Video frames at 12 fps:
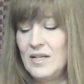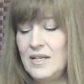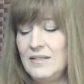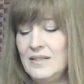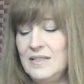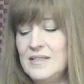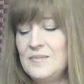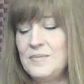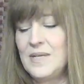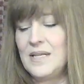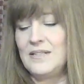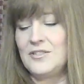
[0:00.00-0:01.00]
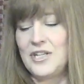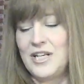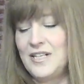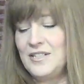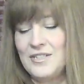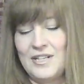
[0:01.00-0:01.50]
And this may
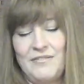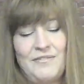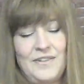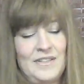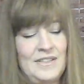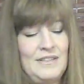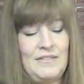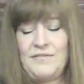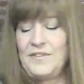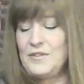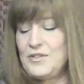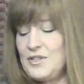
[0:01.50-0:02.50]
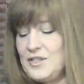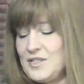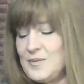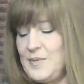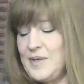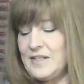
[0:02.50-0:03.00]
change, I feel, in the future
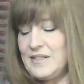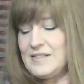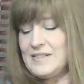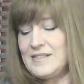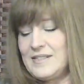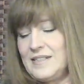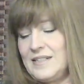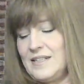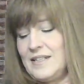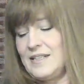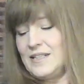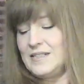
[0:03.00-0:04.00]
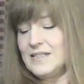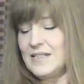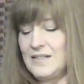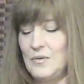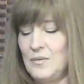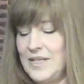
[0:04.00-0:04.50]
just because he's
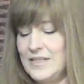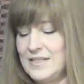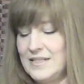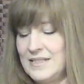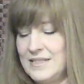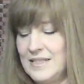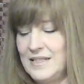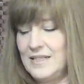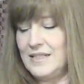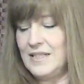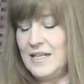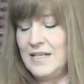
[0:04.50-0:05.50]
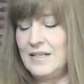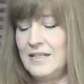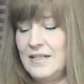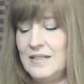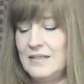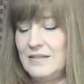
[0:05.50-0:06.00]
going to wait to see.
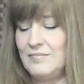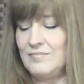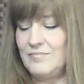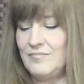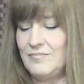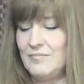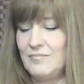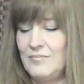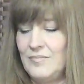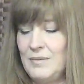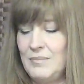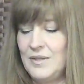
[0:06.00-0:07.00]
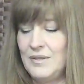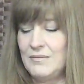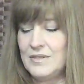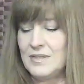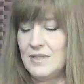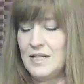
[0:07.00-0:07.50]
And maybe there
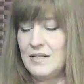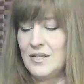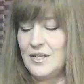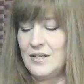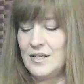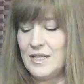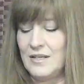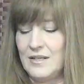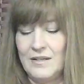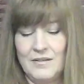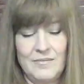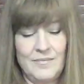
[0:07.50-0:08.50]
was a lot of hurt here.